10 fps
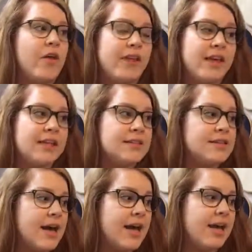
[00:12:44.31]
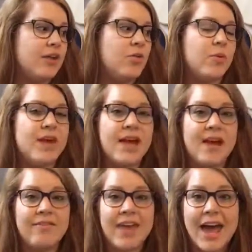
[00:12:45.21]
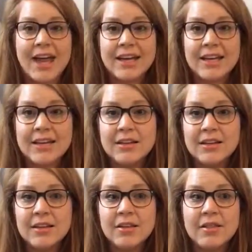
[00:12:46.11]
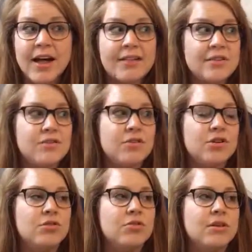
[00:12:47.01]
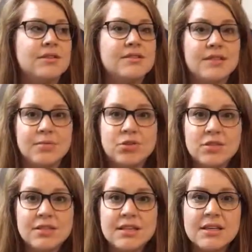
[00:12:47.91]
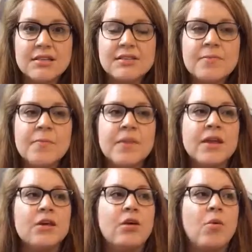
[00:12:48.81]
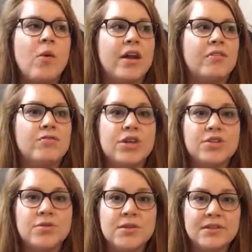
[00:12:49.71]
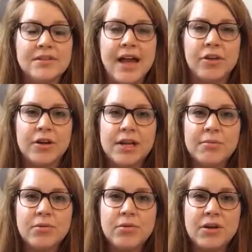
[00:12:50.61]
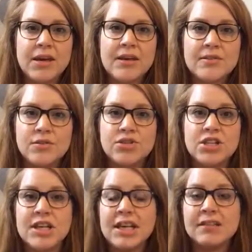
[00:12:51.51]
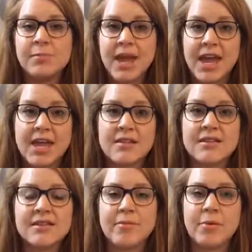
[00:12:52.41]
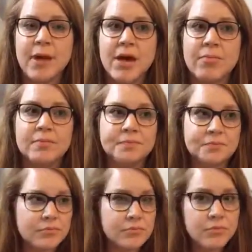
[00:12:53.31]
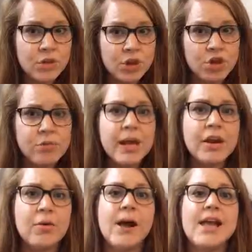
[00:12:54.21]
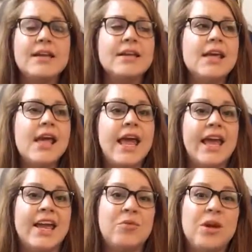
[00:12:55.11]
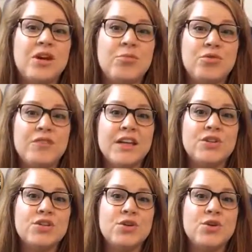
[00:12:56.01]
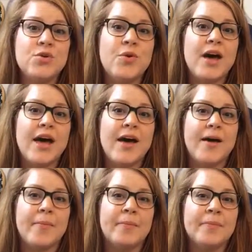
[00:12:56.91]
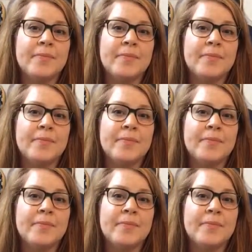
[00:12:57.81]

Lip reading: on the inside. We have added lots of new seamstresses, one of which who is a salaried employee, so she gets paid the same amount no matter what. And we are moving to a